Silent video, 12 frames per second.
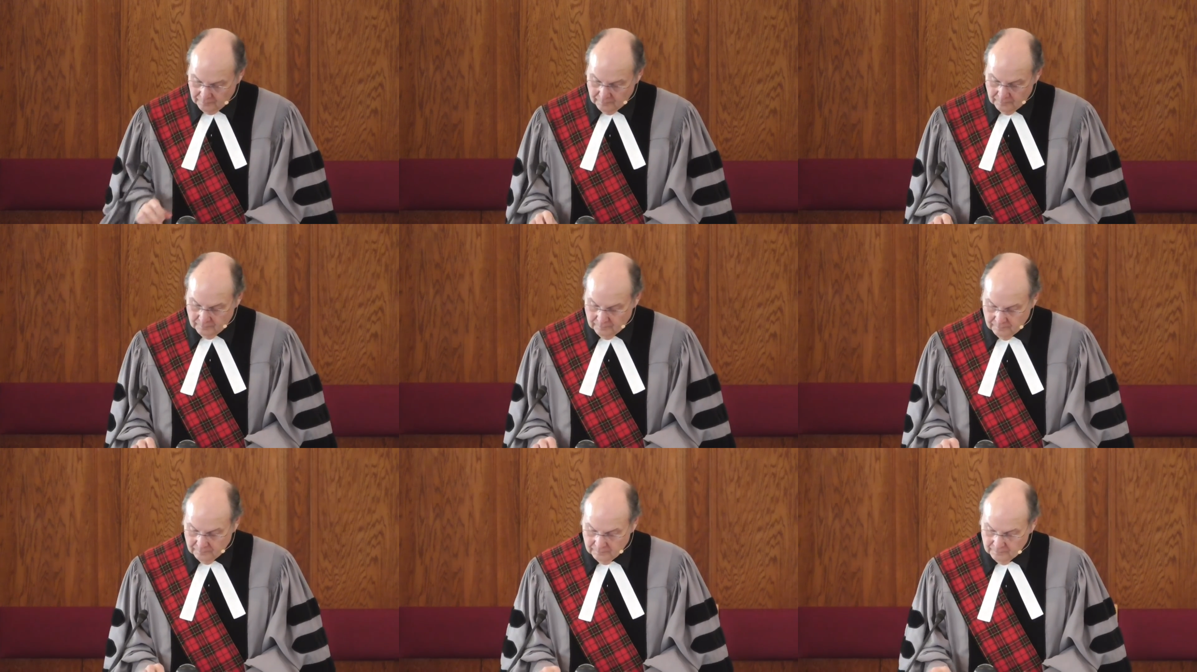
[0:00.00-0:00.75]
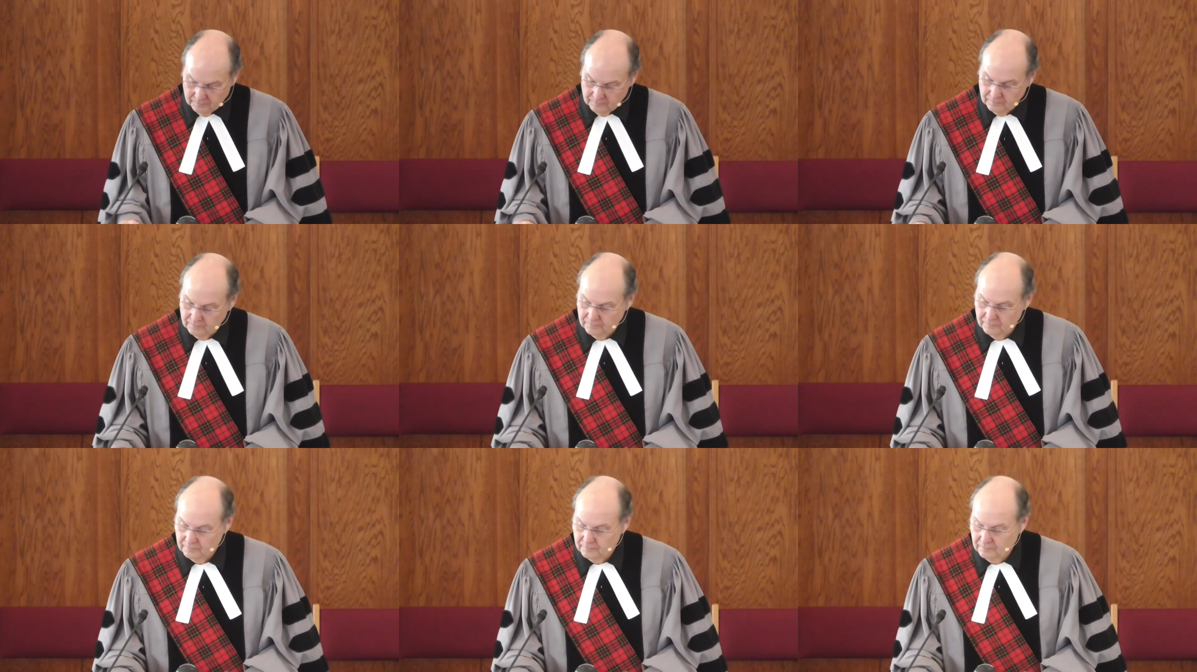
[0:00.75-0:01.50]

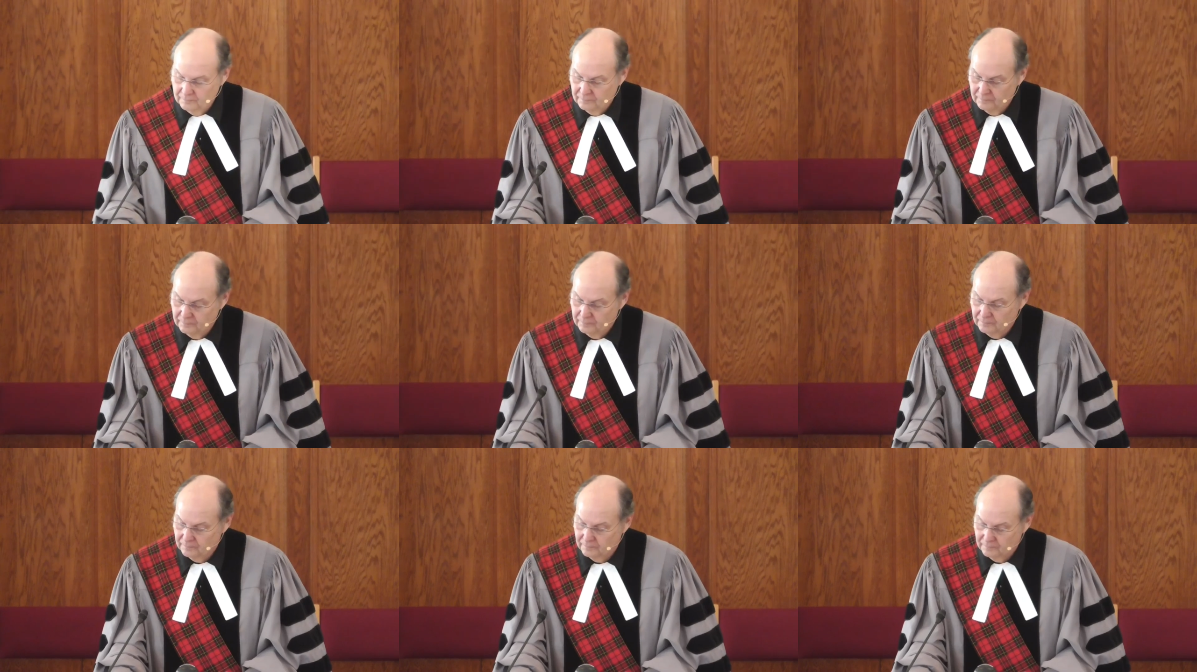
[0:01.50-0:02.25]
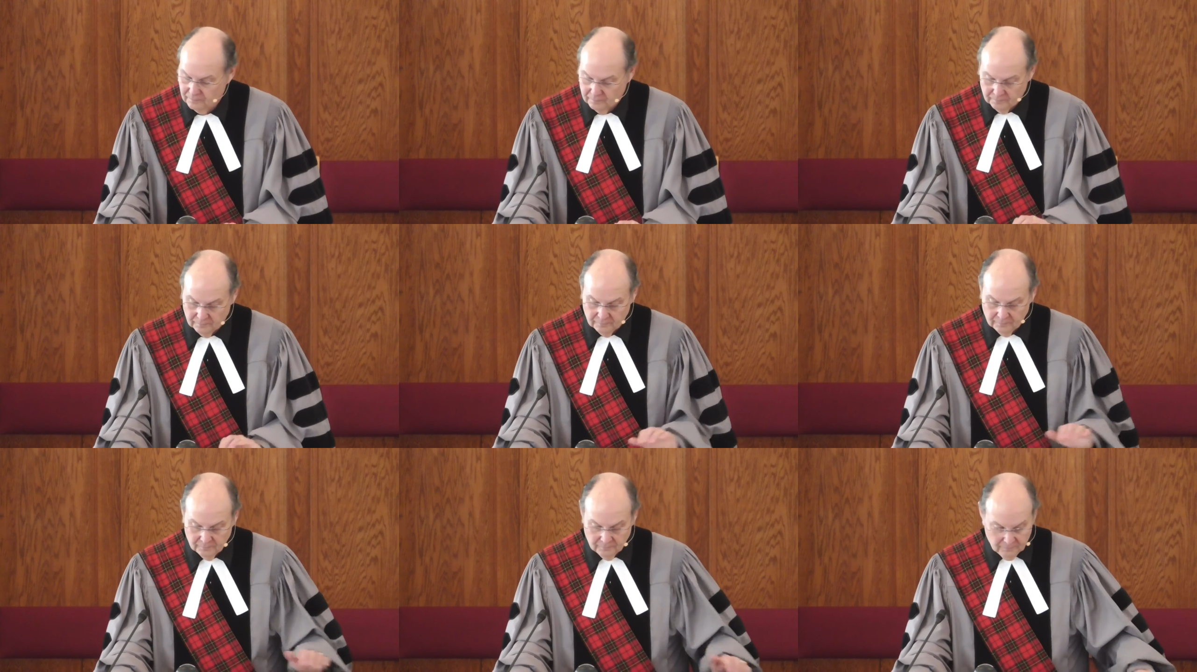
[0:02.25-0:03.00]

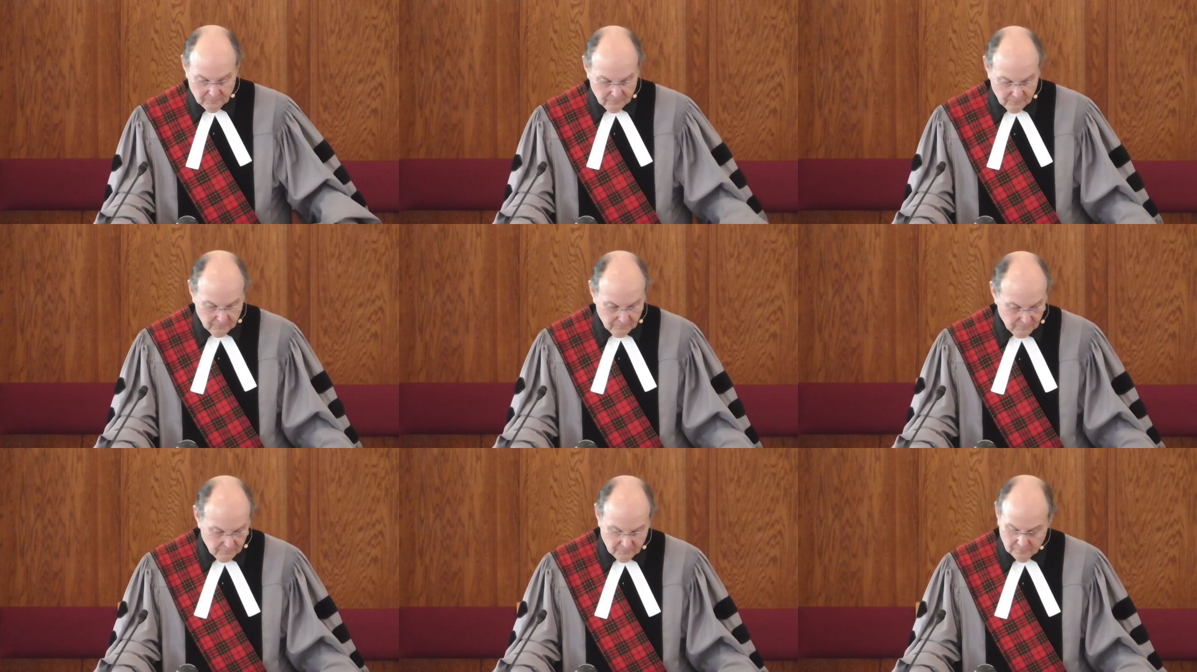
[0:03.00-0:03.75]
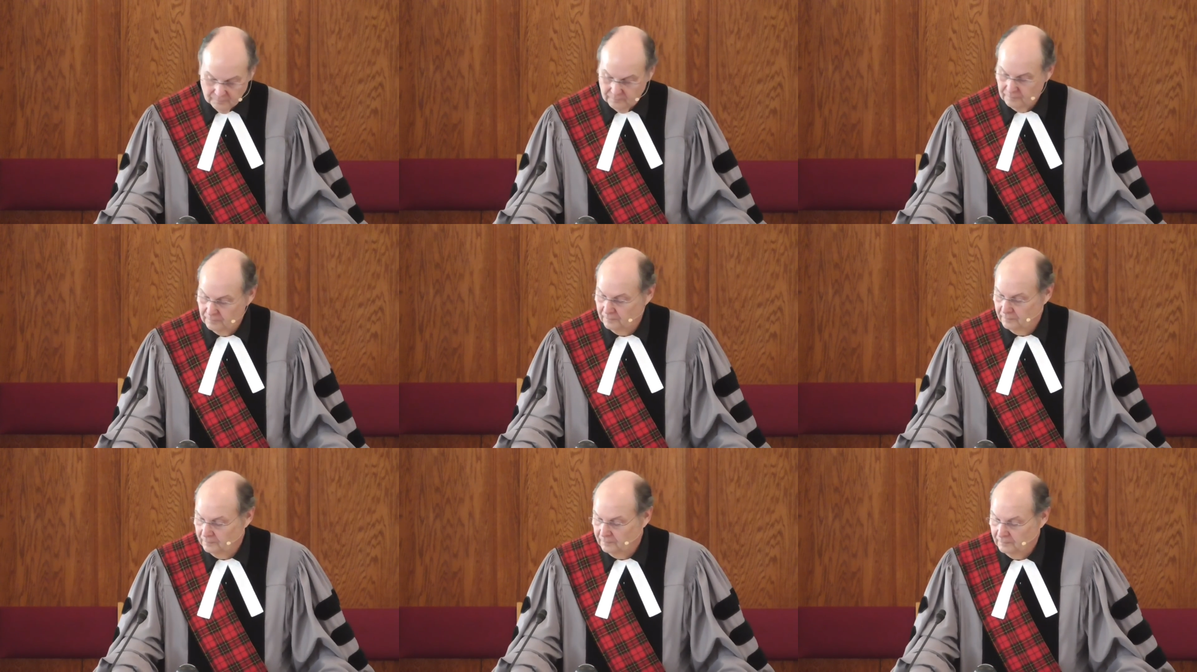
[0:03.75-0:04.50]

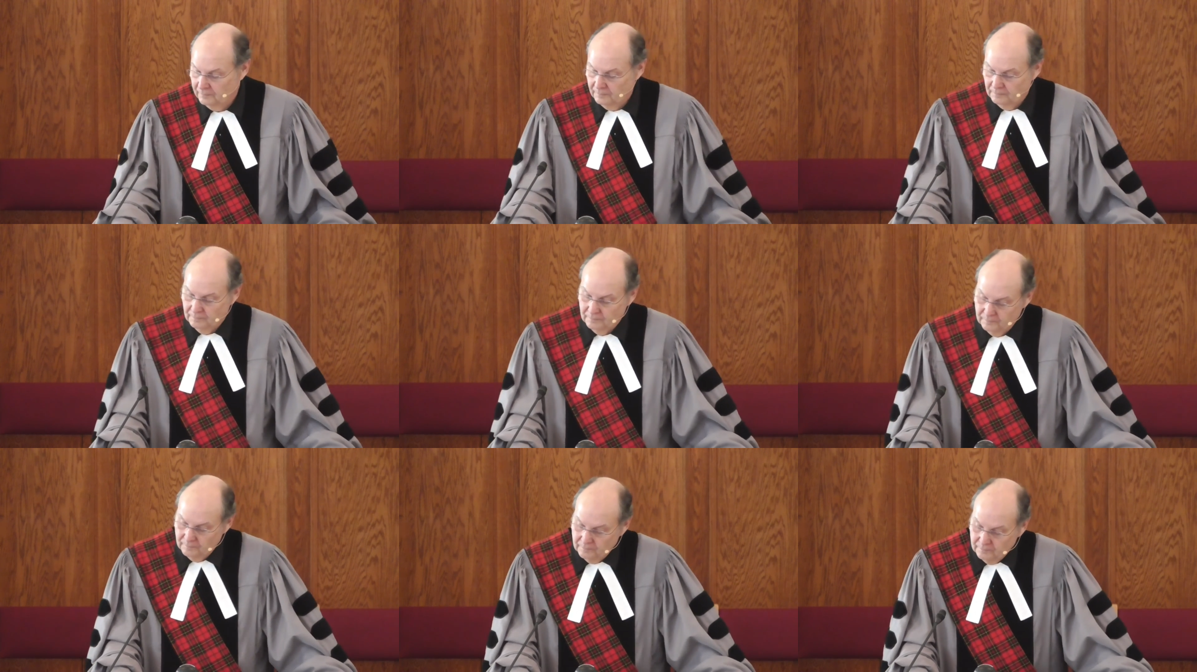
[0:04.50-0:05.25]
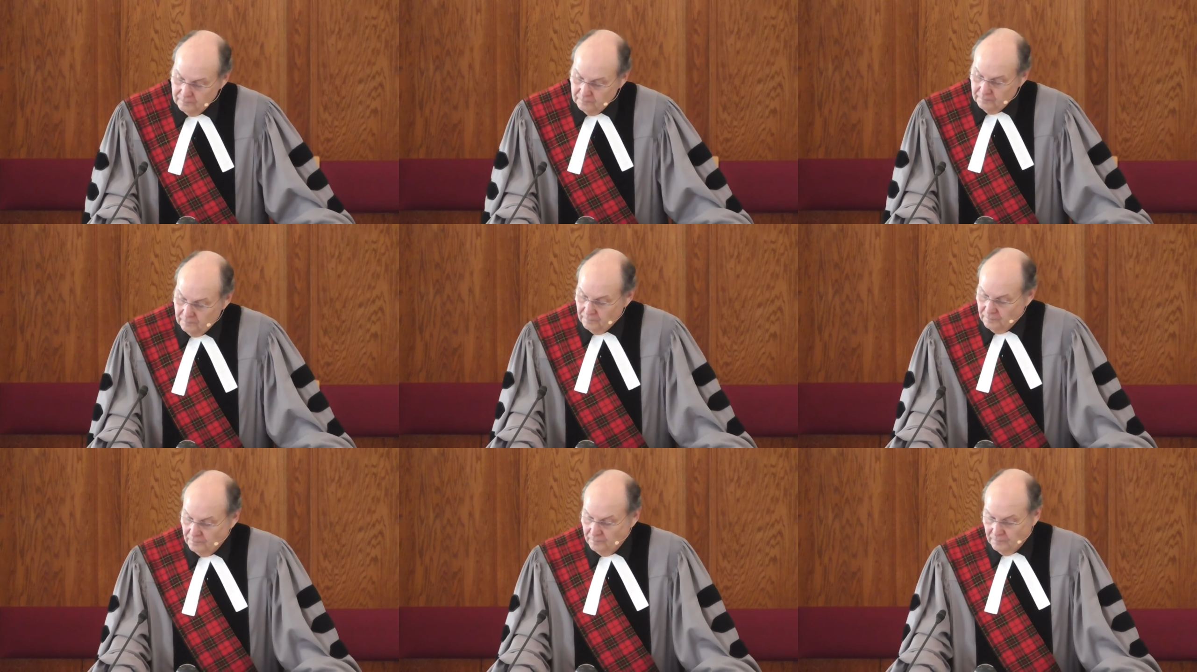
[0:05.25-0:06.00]

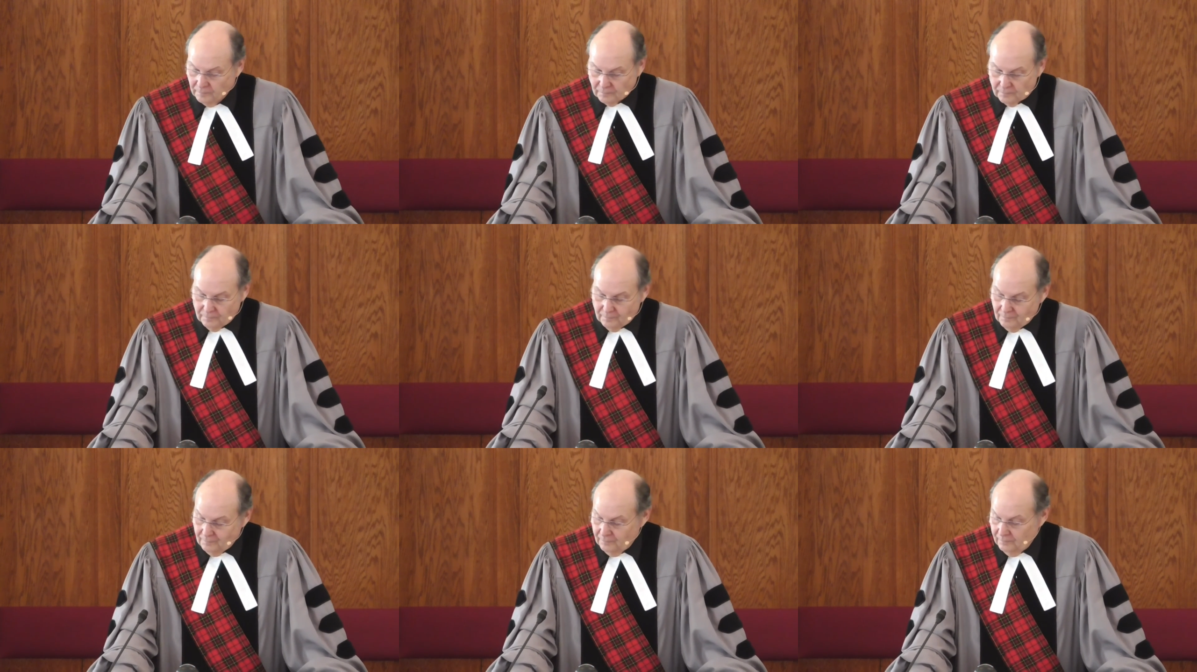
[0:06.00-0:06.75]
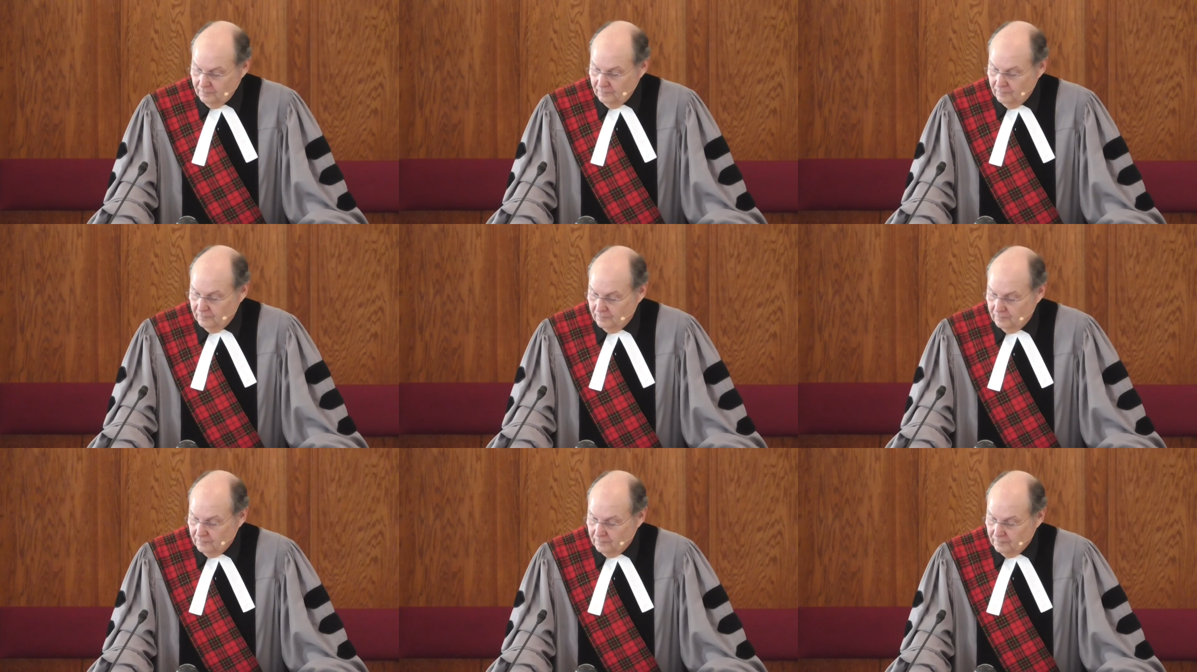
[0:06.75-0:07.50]

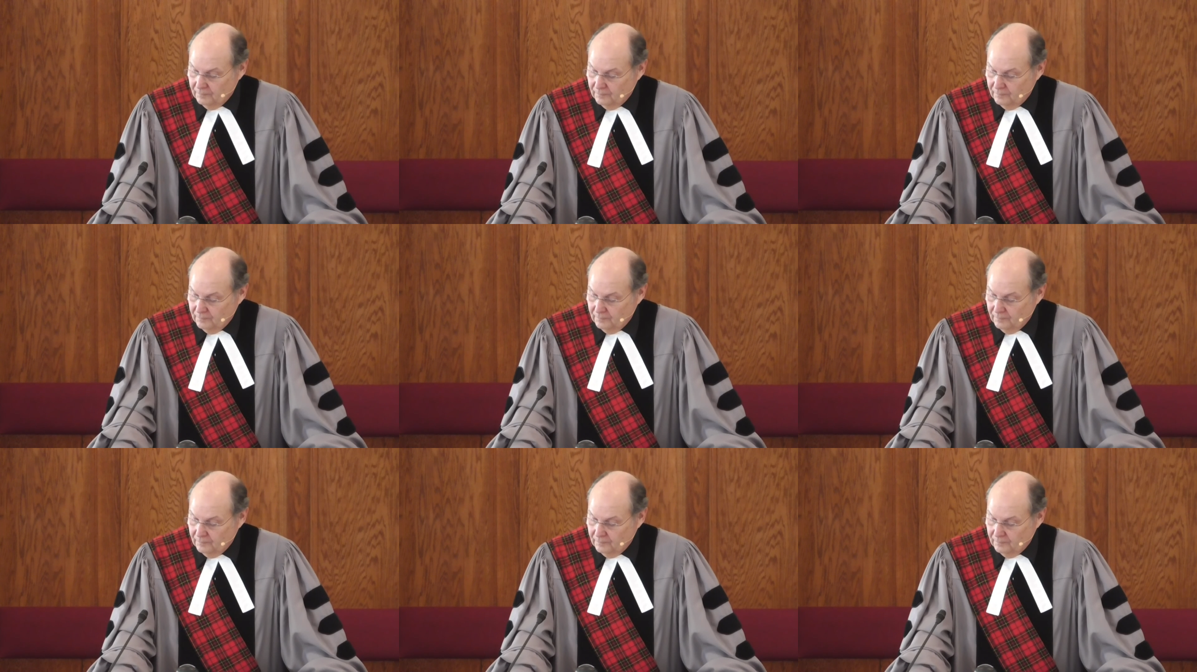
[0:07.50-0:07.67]
(no one is talking)